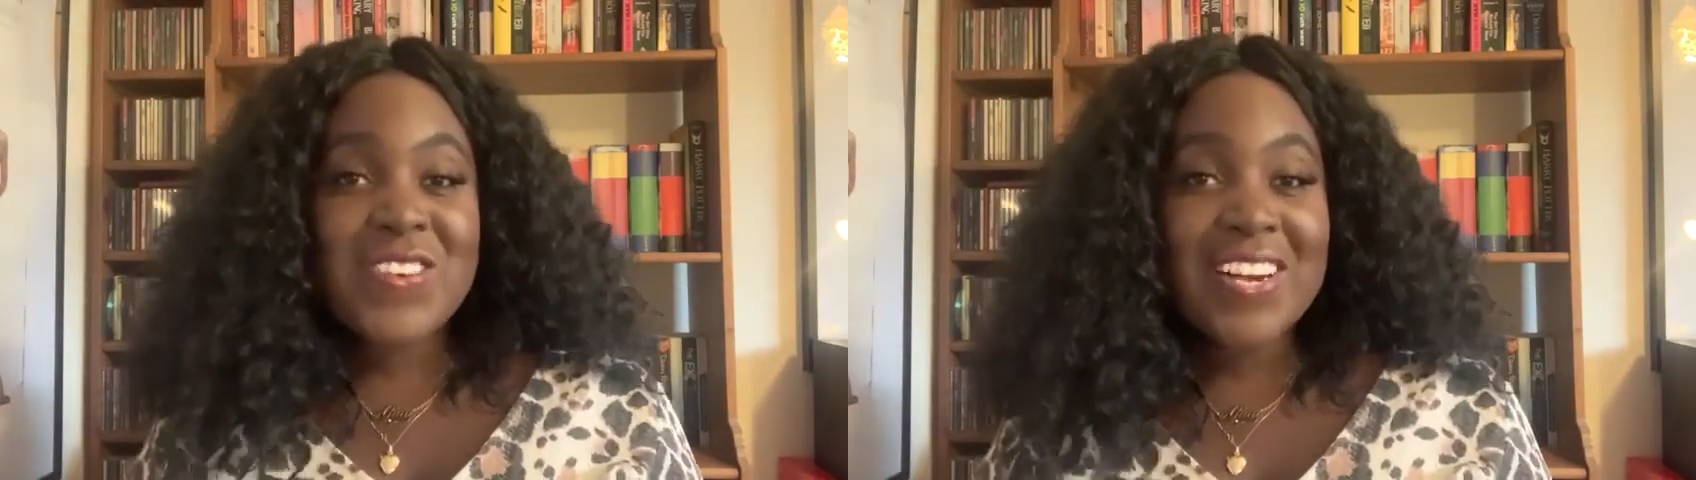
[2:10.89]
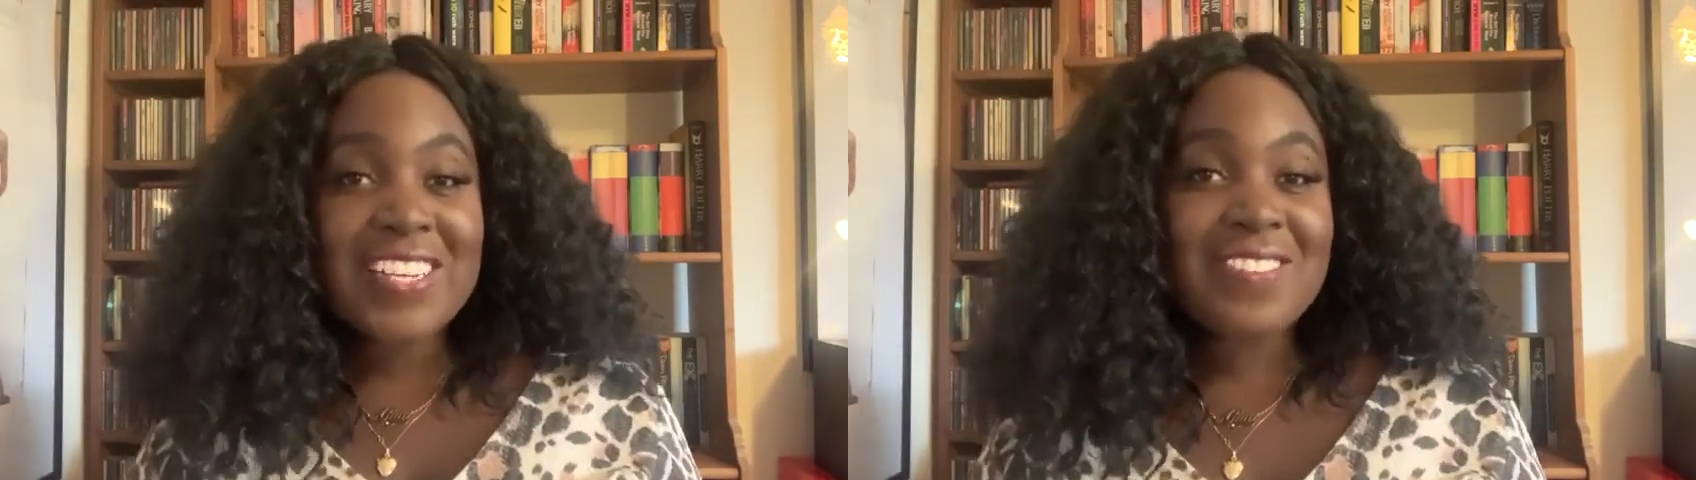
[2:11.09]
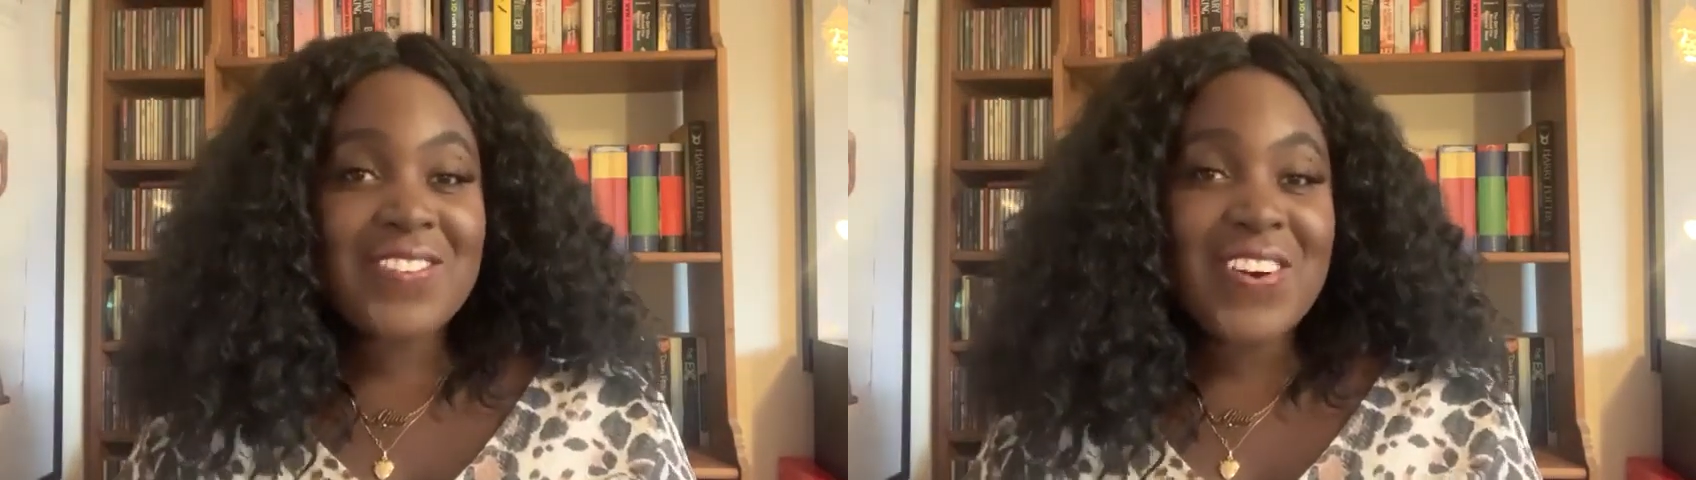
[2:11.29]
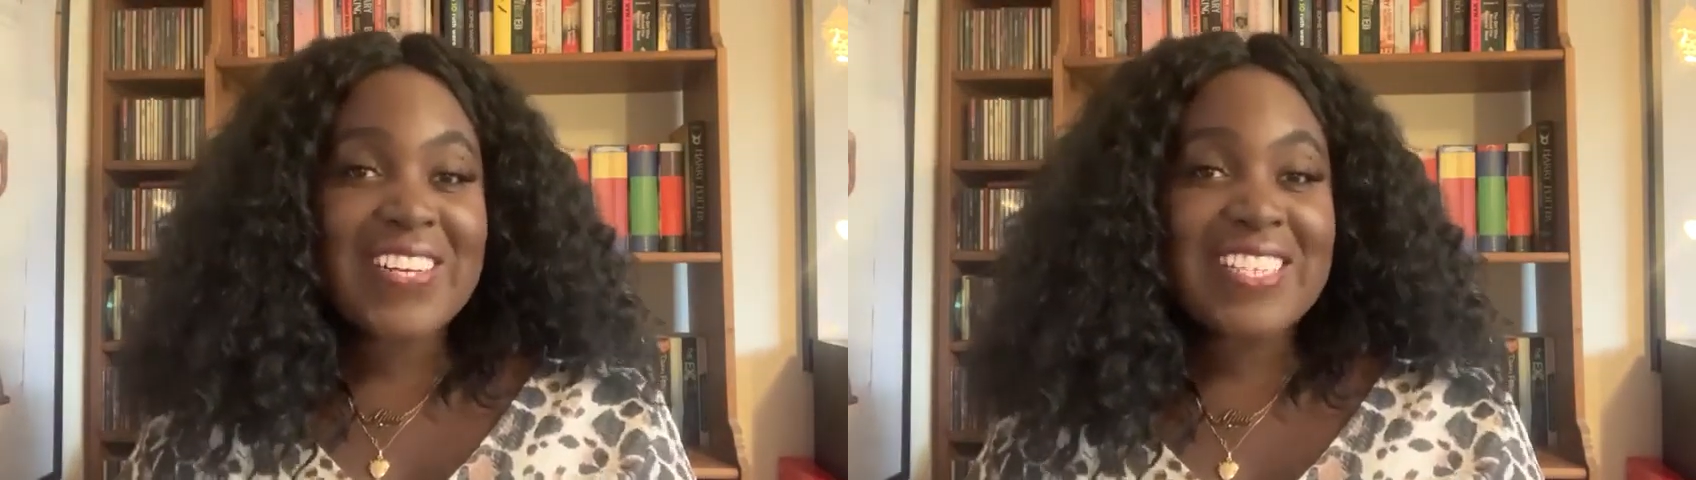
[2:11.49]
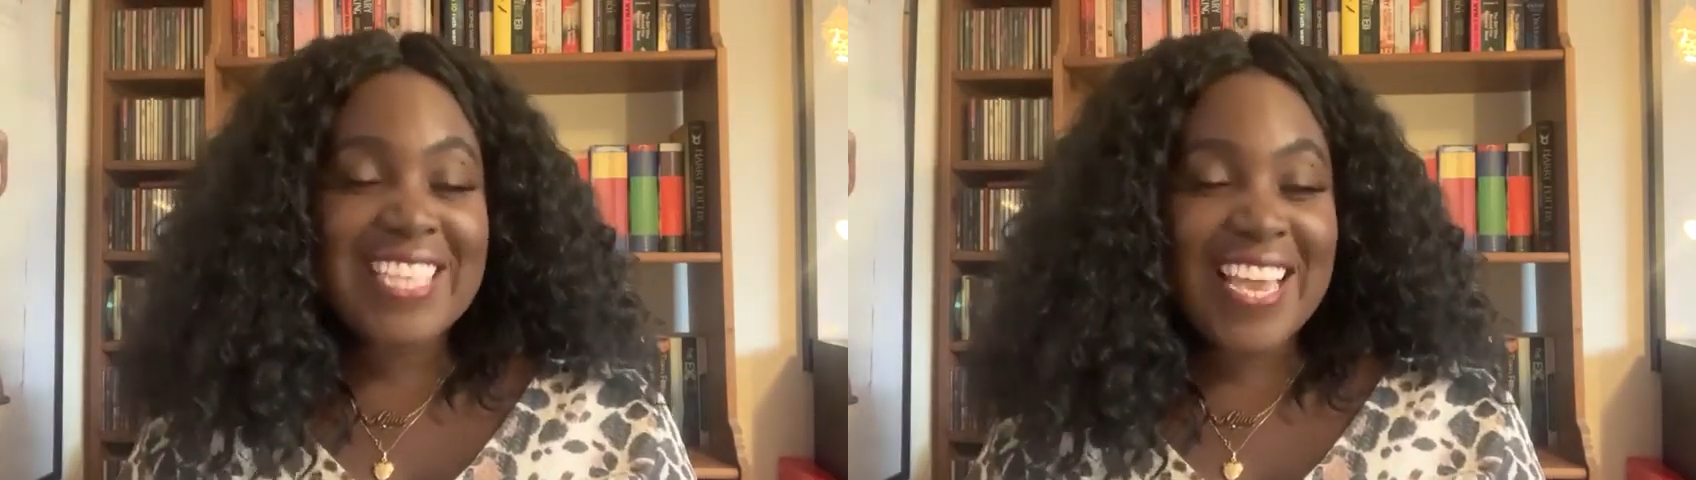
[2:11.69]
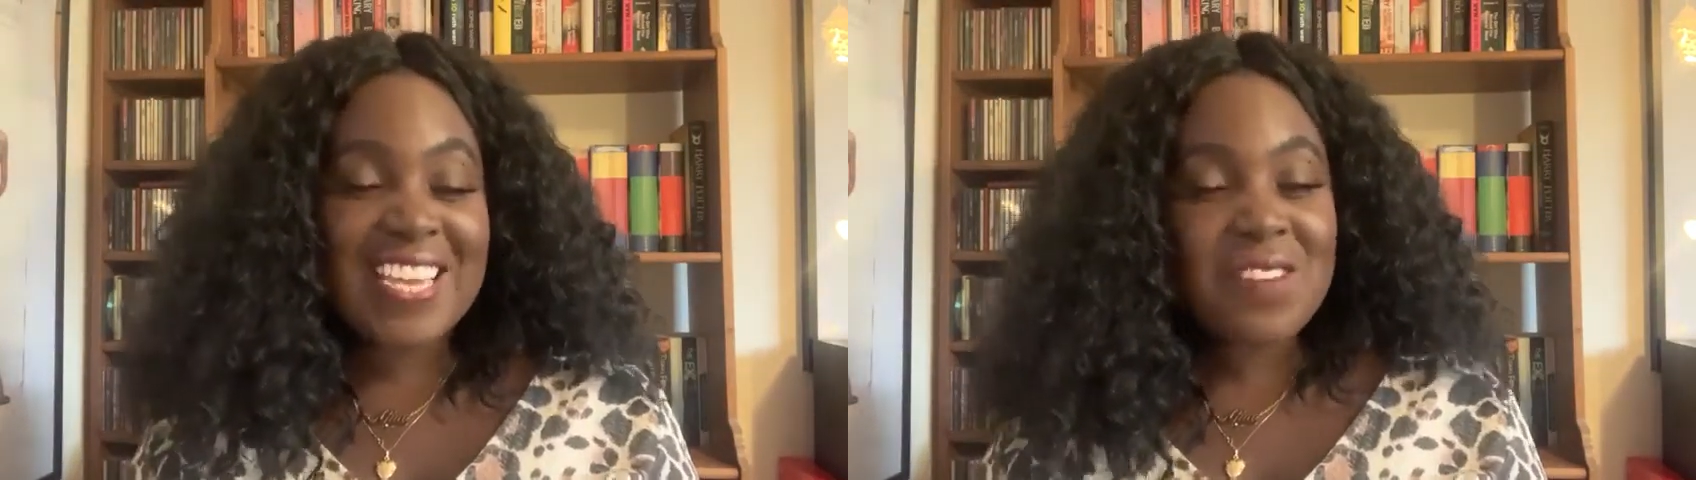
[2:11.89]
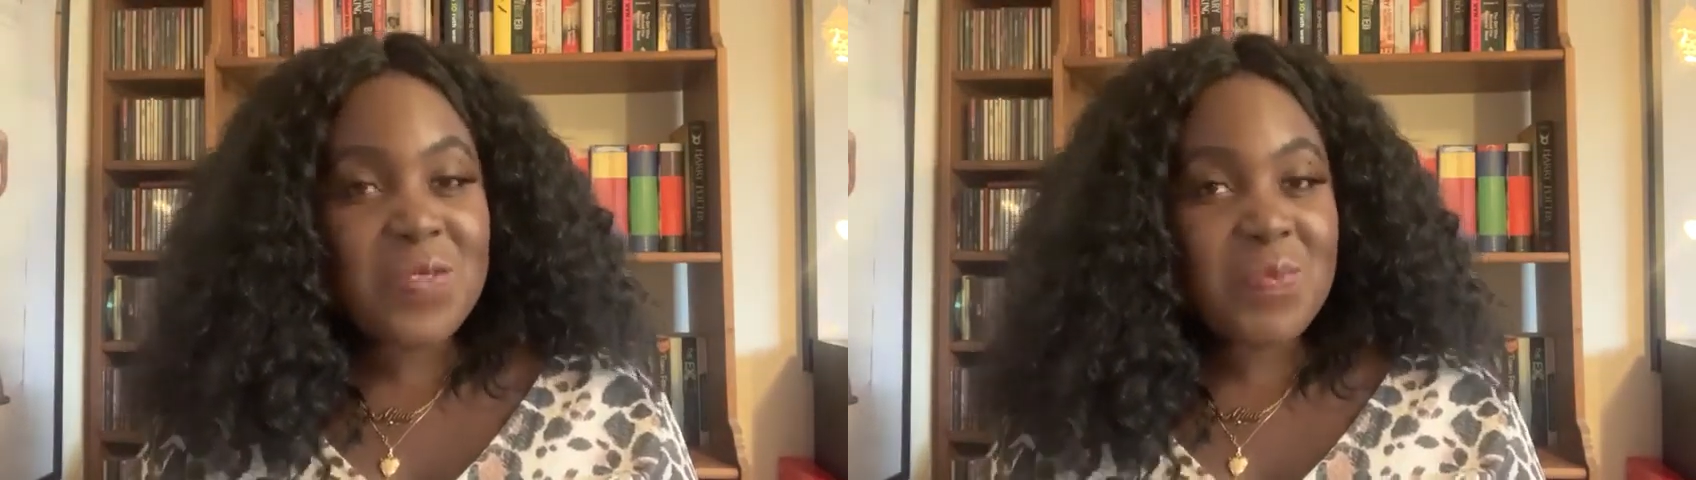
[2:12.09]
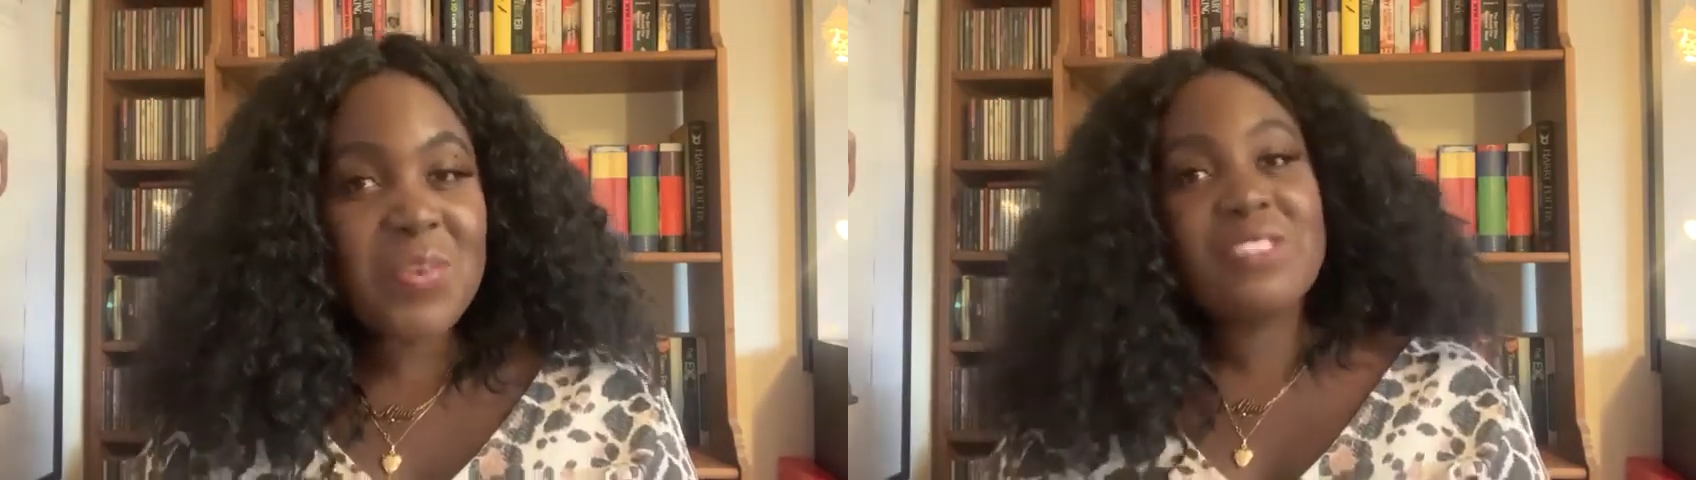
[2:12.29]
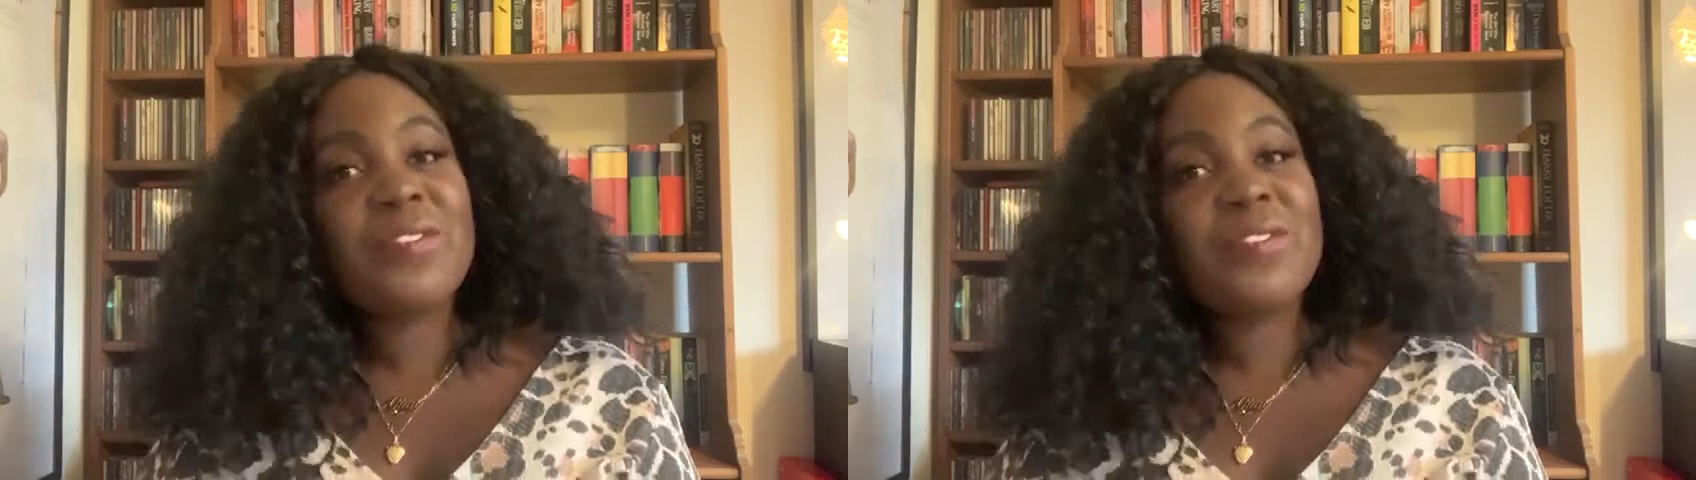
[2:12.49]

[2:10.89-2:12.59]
guys have got into any of the books,